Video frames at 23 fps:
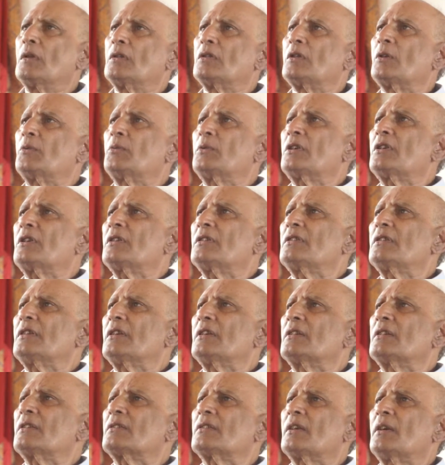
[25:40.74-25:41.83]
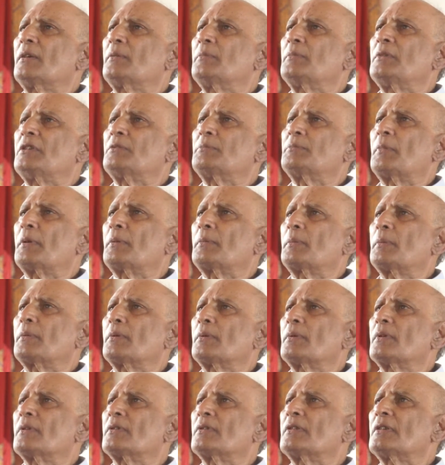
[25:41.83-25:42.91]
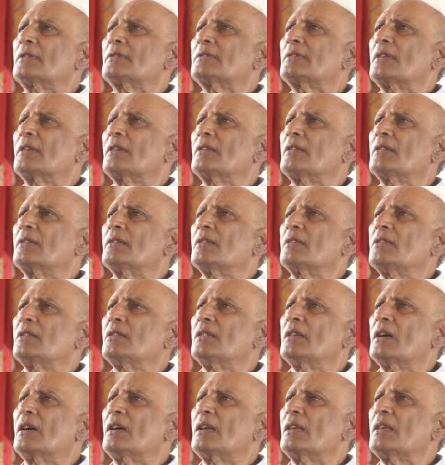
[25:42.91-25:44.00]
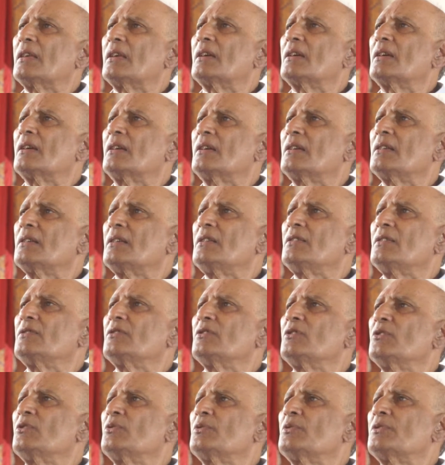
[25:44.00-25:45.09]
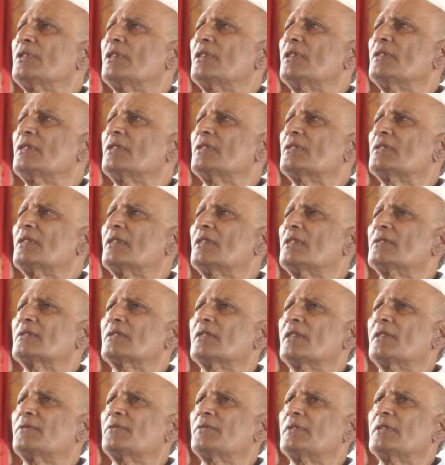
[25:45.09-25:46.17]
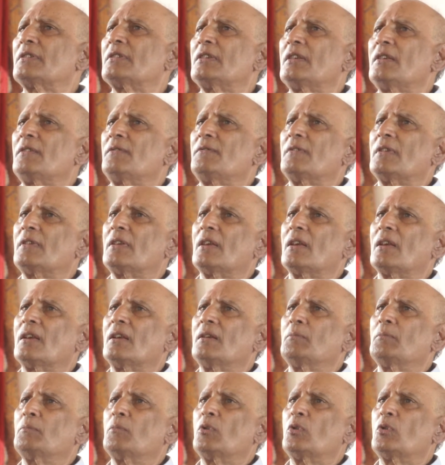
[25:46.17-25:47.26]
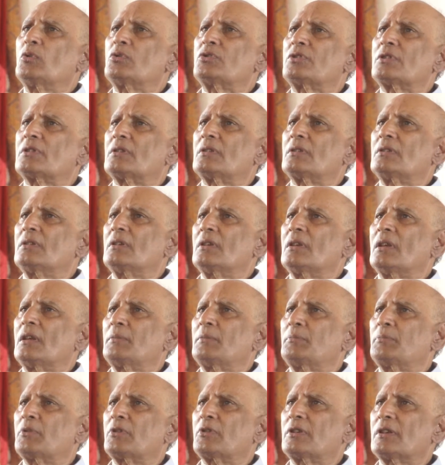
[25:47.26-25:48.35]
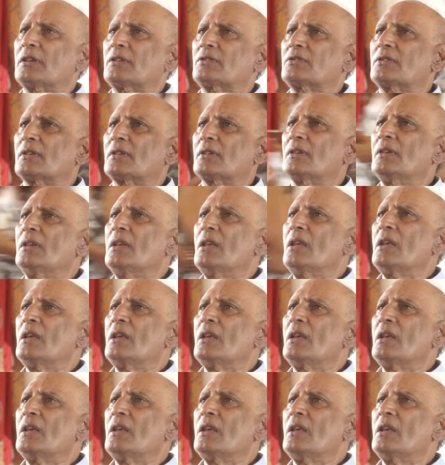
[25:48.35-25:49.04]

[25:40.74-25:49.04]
The word adhigartha means blah, blah, blah. Thus, daya is used in the sense of giving, motion, and protection.